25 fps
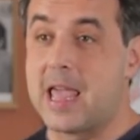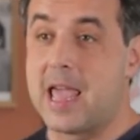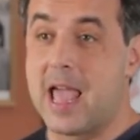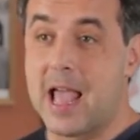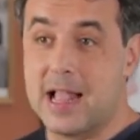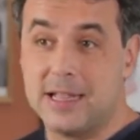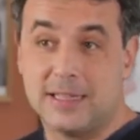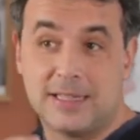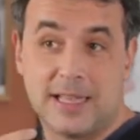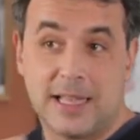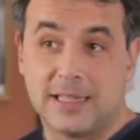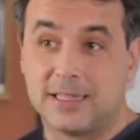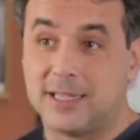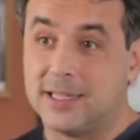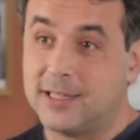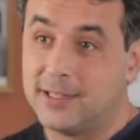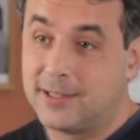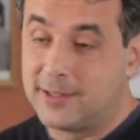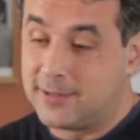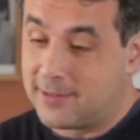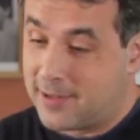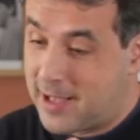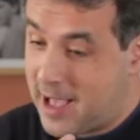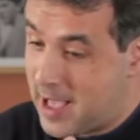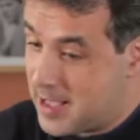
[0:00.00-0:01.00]
And that
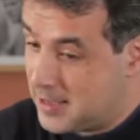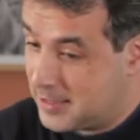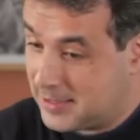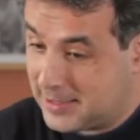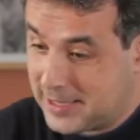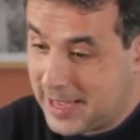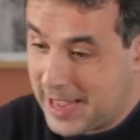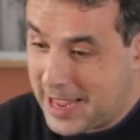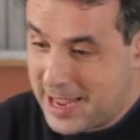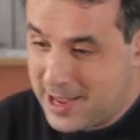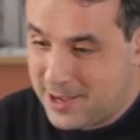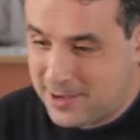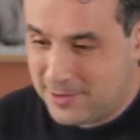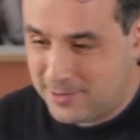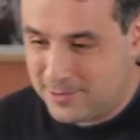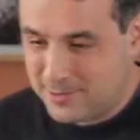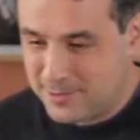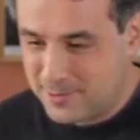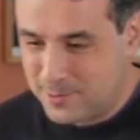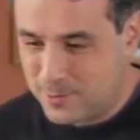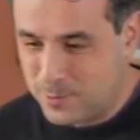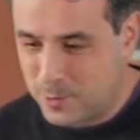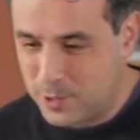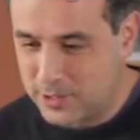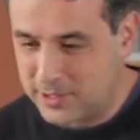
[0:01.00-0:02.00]
is, I think,
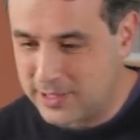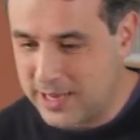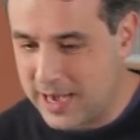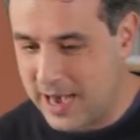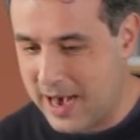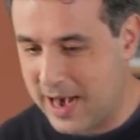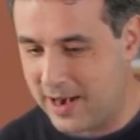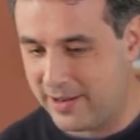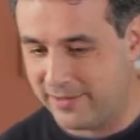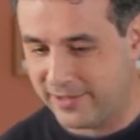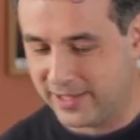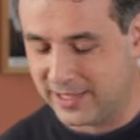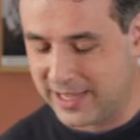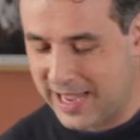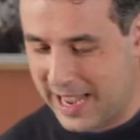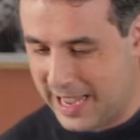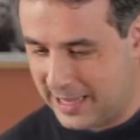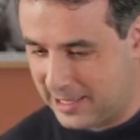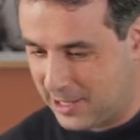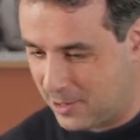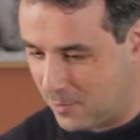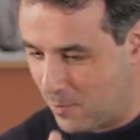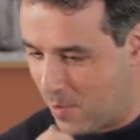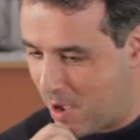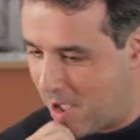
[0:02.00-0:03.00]
what Erwin
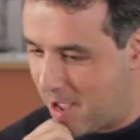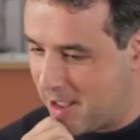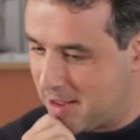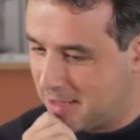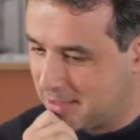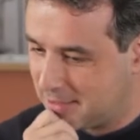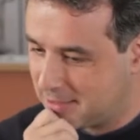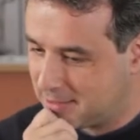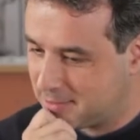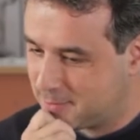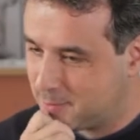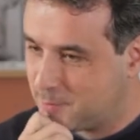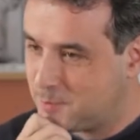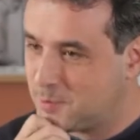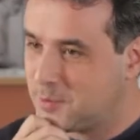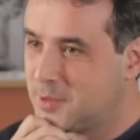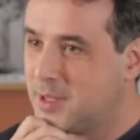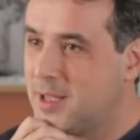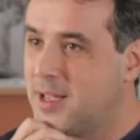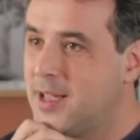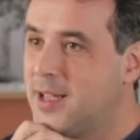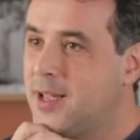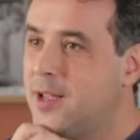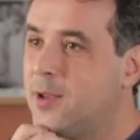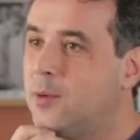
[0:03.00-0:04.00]
had in mind,
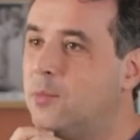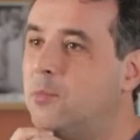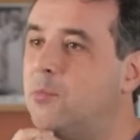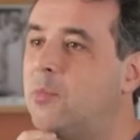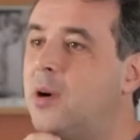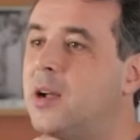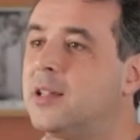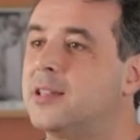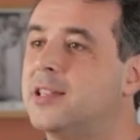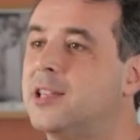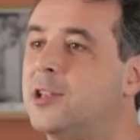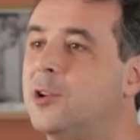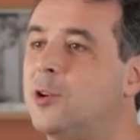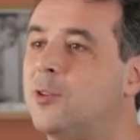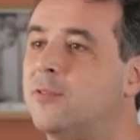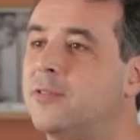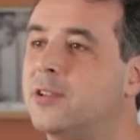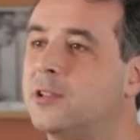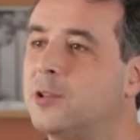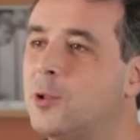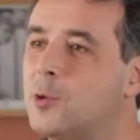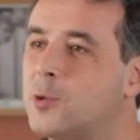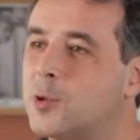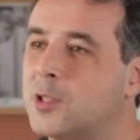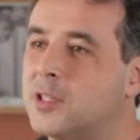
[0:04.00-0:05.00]
but he
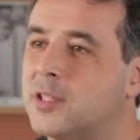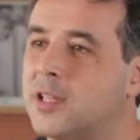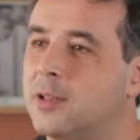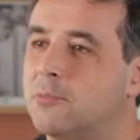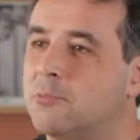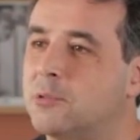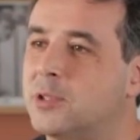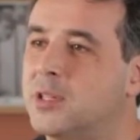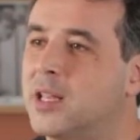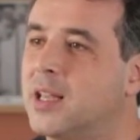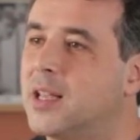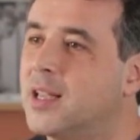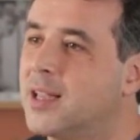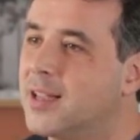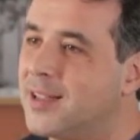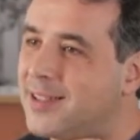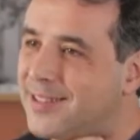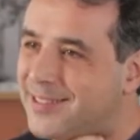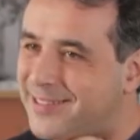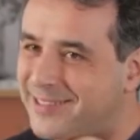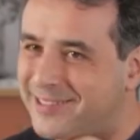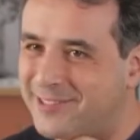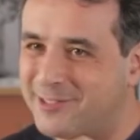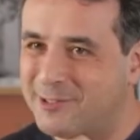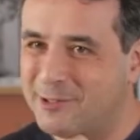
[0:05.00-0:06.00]
overlooked something,
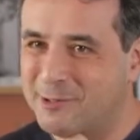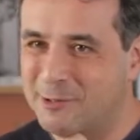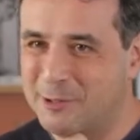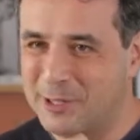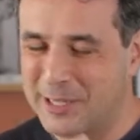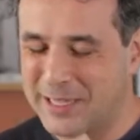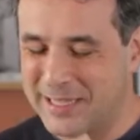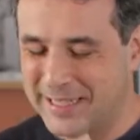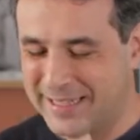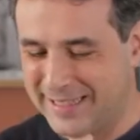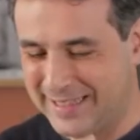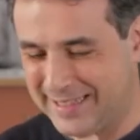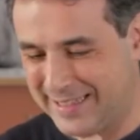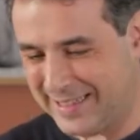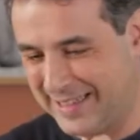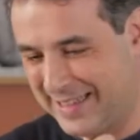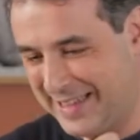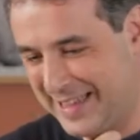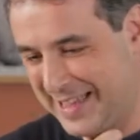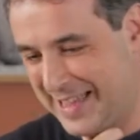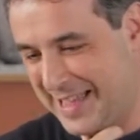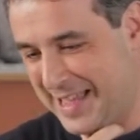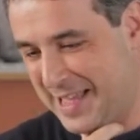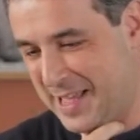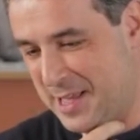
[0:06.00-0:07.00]
right?
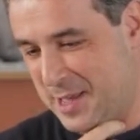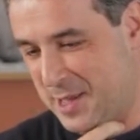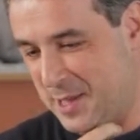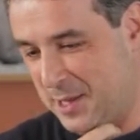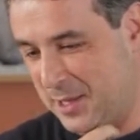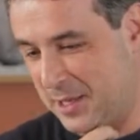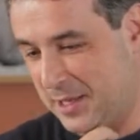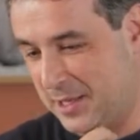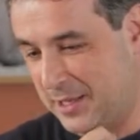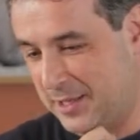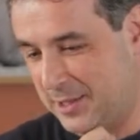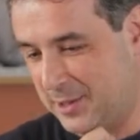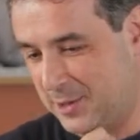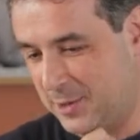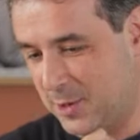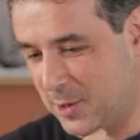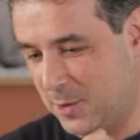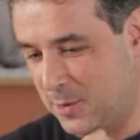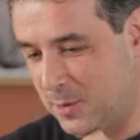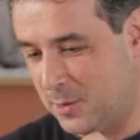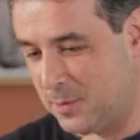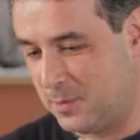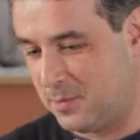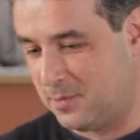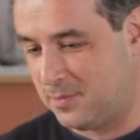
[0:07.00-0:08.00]

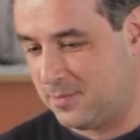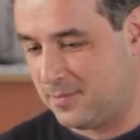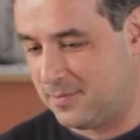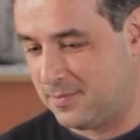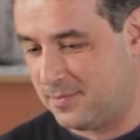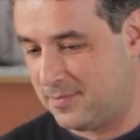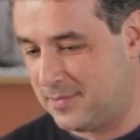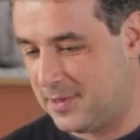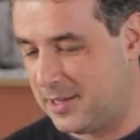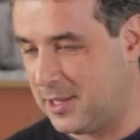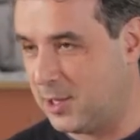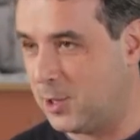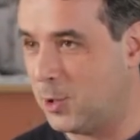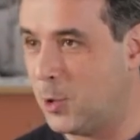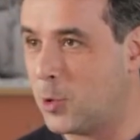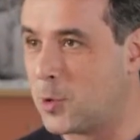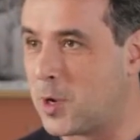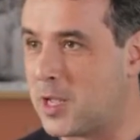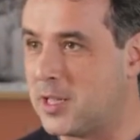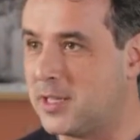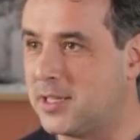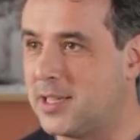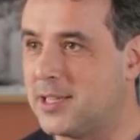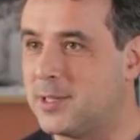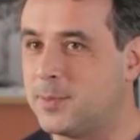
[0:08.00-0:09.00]
So
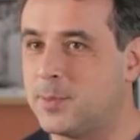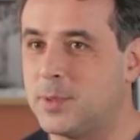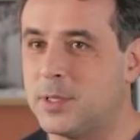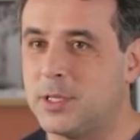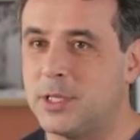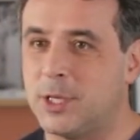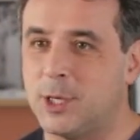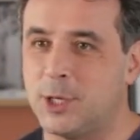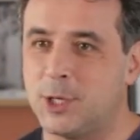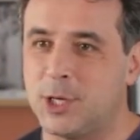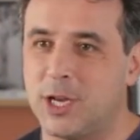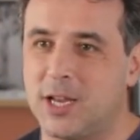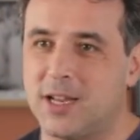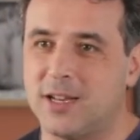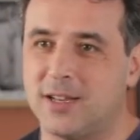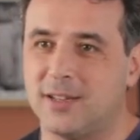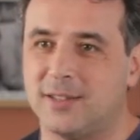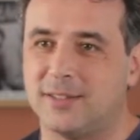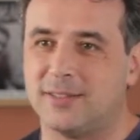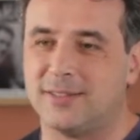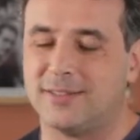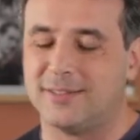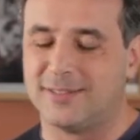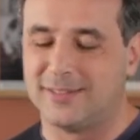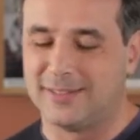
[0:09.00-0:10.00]
look at this position
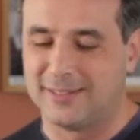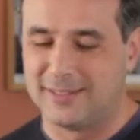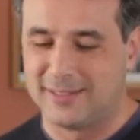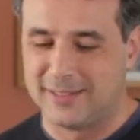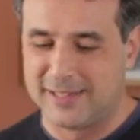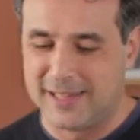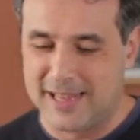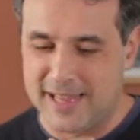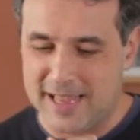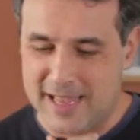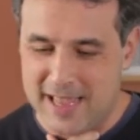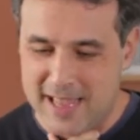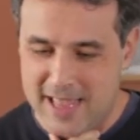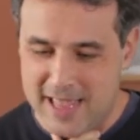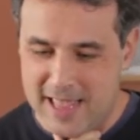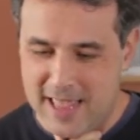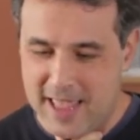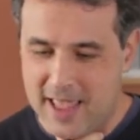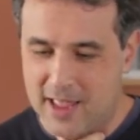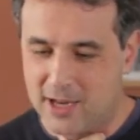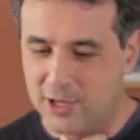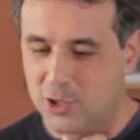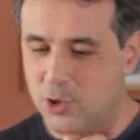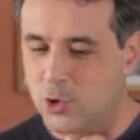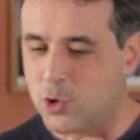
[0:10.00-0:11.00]

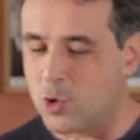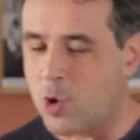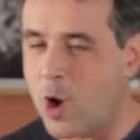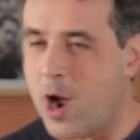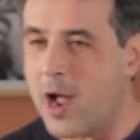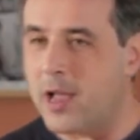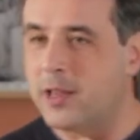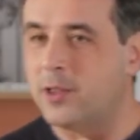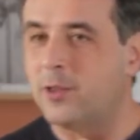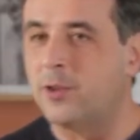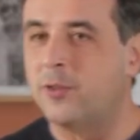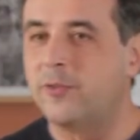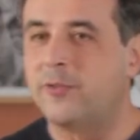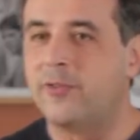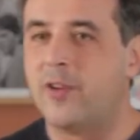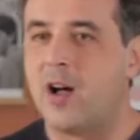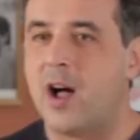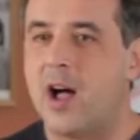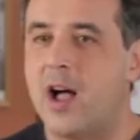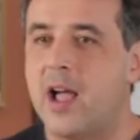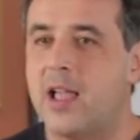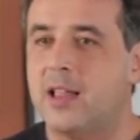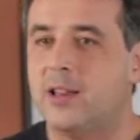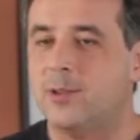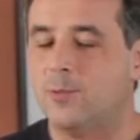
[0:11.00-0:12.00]
and try to
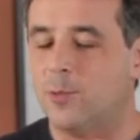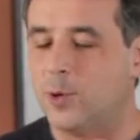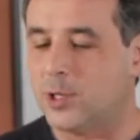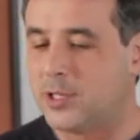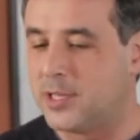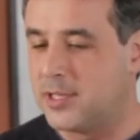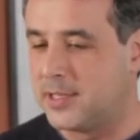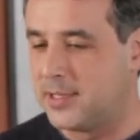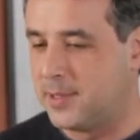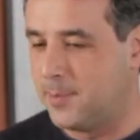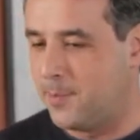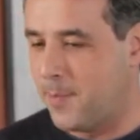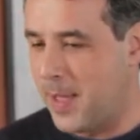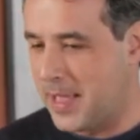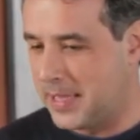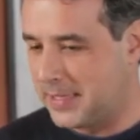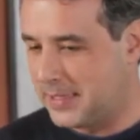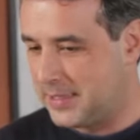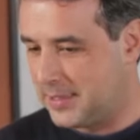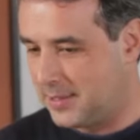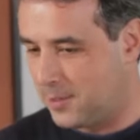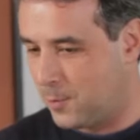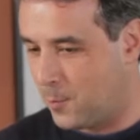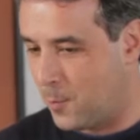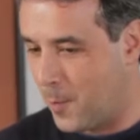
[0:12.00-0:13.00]
find what is the
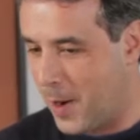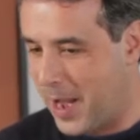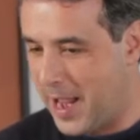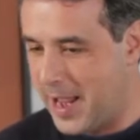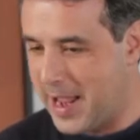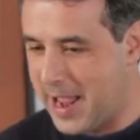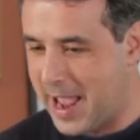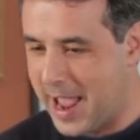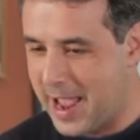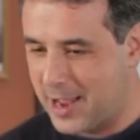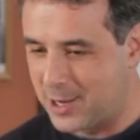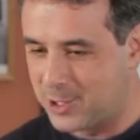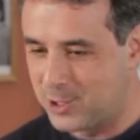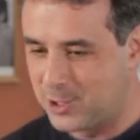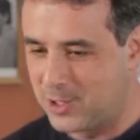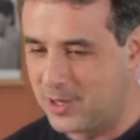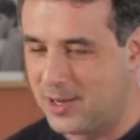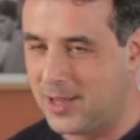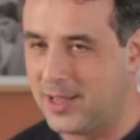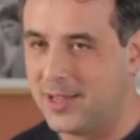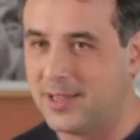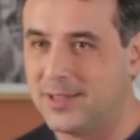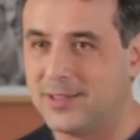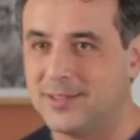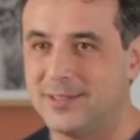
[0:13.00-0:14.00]
best way,
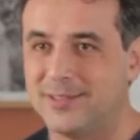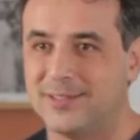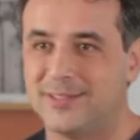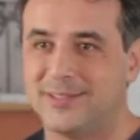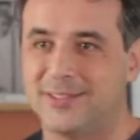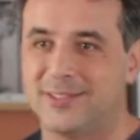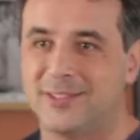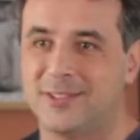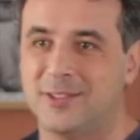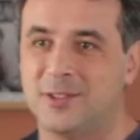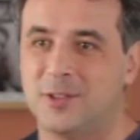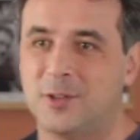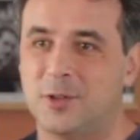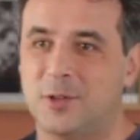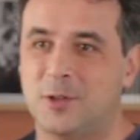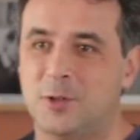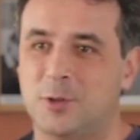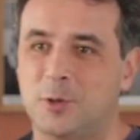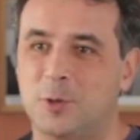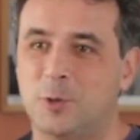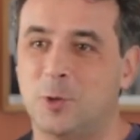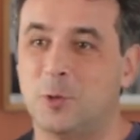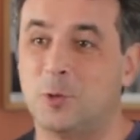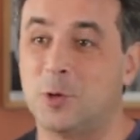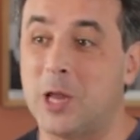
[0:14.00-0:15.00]
actually,
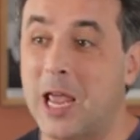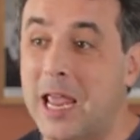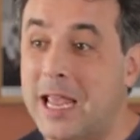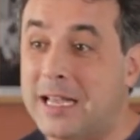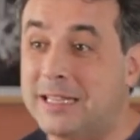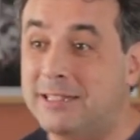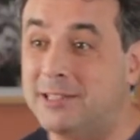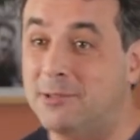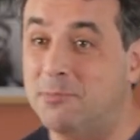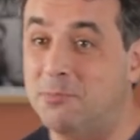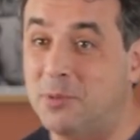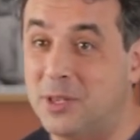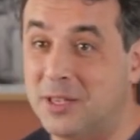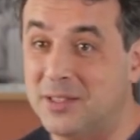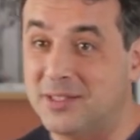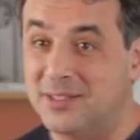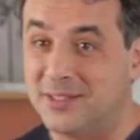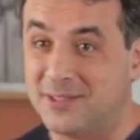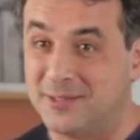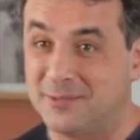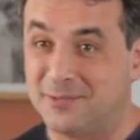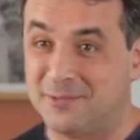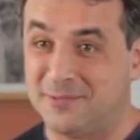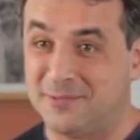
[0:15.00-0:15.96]
to take the piece.